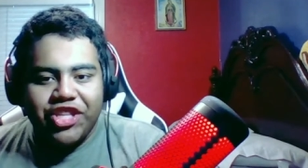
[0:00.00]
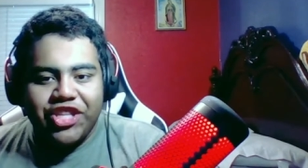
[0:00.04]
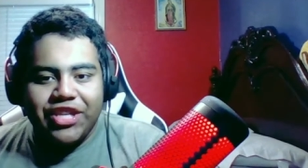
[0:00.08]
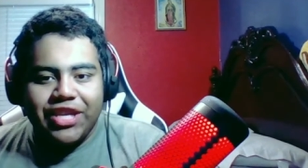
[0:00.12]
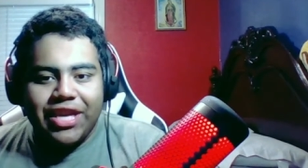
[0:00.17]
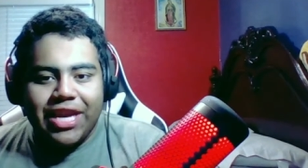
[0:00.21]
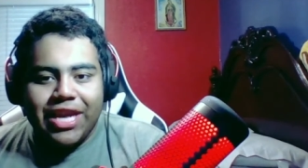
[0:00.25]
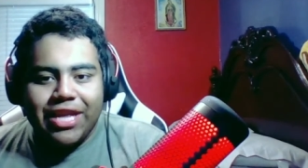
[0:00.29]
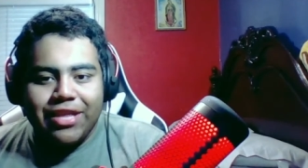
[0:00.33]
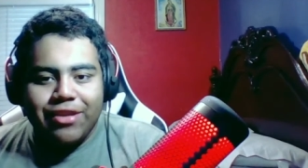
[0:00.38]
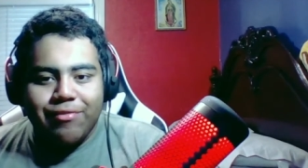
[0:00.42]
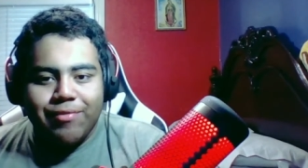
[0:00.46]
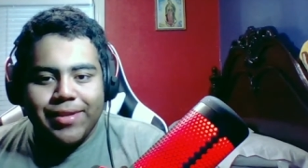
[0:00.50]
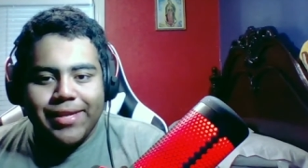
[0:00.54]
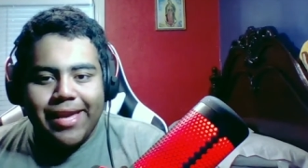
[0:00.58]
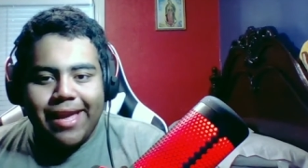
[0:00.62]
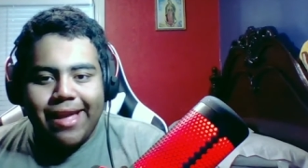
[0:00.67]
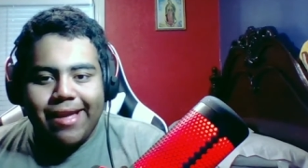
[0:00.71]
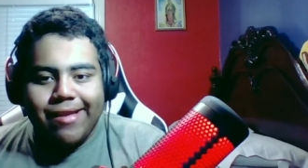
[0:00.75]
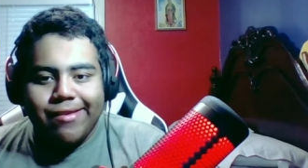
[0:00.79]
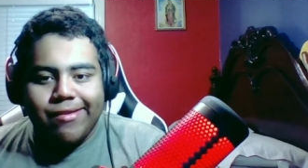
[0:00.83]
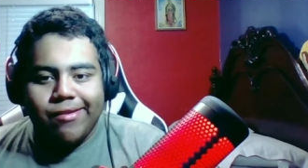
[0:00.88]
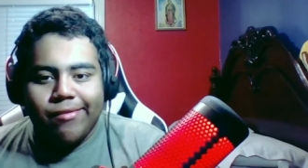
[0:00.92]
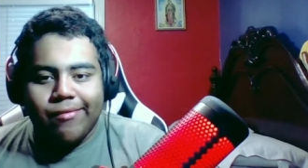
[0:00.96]
yeah, do what you
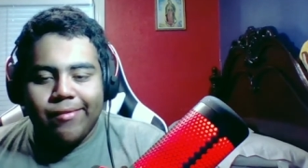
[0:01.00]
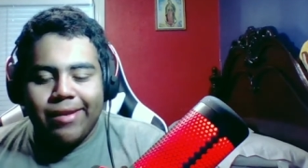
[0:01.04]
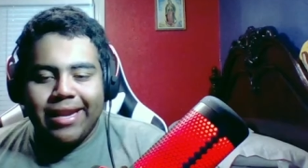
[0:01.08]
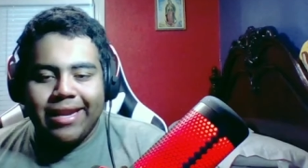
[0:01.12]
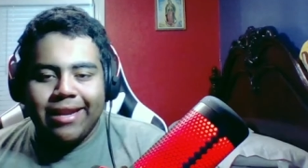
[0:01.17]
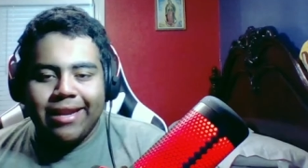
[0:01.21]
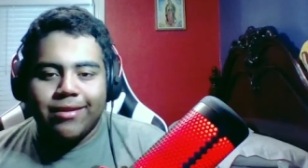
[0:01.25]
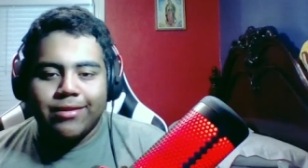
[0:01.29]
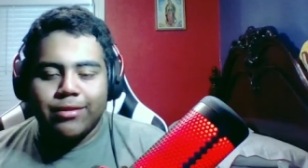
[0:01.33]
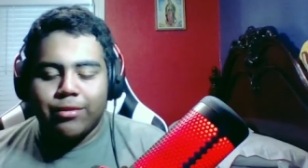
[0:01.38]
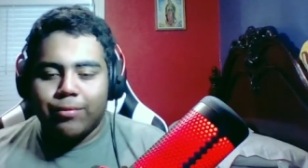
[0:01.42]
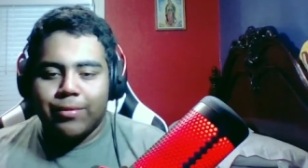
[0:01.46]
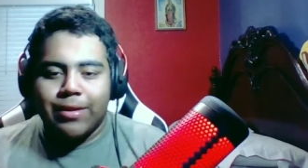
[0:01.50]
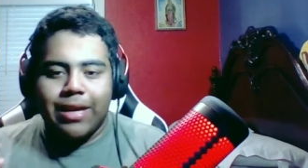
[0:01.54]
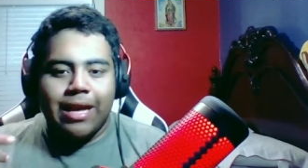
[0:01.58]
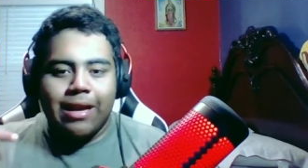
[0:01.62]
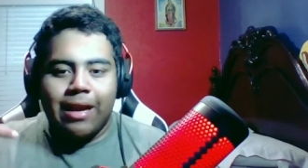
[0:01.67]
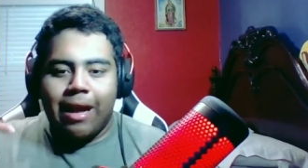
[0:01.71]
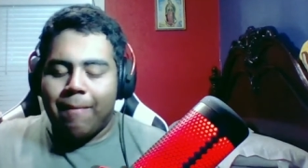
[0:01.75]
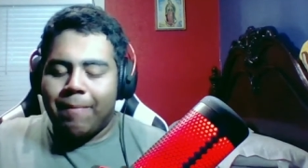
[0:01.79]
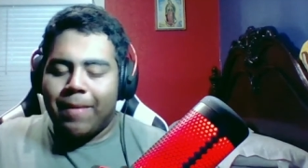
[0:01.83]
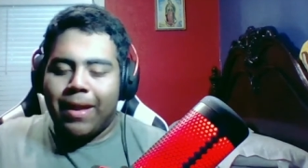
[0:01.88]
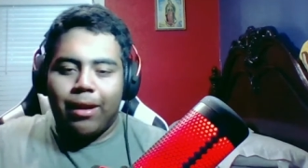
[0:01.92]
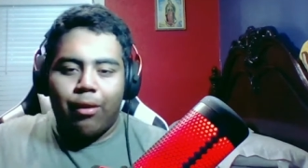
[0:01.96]
gotta do. And also, we're
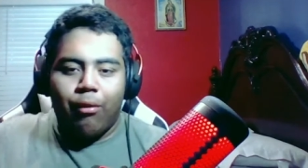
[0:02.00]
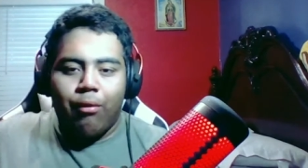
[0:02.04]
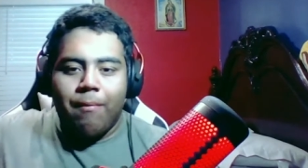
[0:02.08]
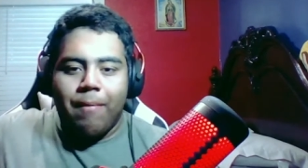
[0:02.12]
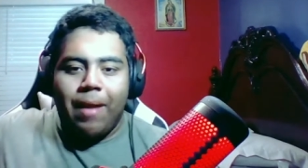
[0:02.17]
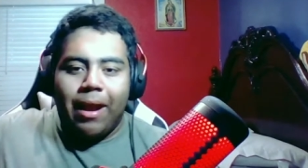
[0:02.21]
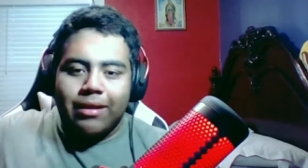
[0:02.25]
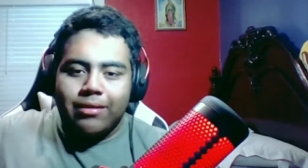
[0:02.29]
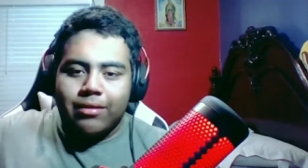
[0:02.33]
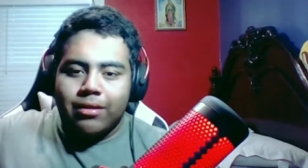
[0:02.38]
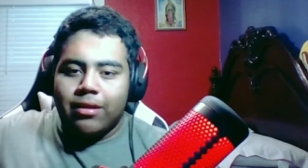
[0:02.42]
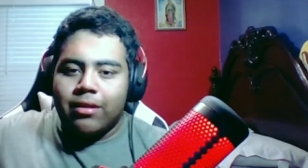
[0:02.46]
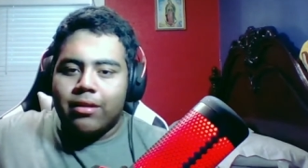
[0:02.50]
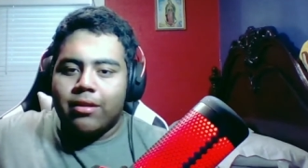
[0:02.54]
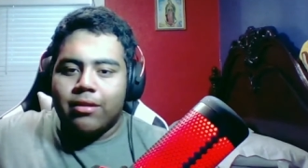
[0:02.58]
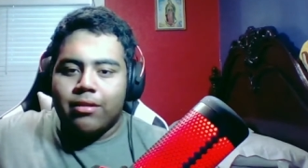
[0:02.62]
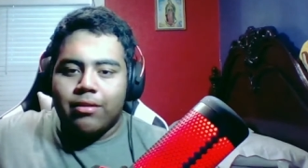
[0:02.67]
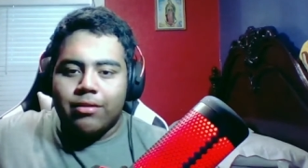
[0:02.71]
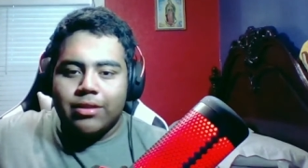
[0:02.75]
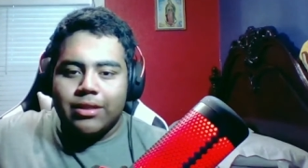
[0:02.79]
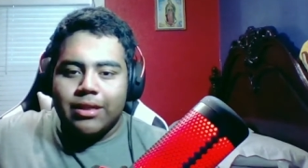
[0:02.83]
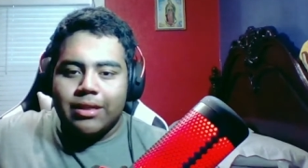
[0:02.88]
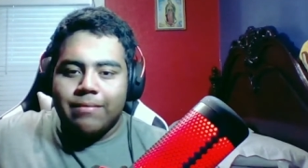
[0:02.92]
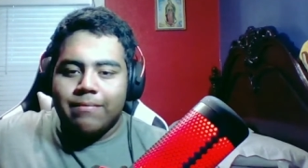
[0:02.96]
not. I'm not going back to the
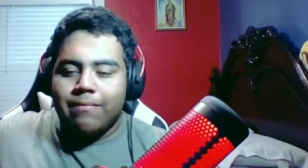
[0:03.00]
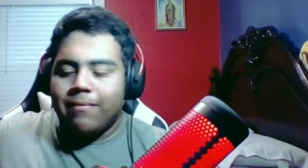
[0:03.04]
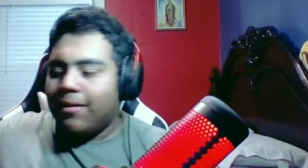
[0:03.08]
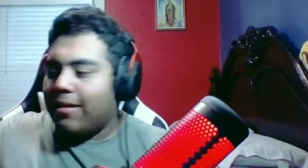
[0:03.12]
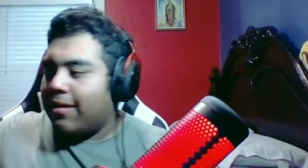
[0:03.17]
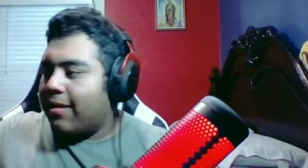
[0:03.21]
other gym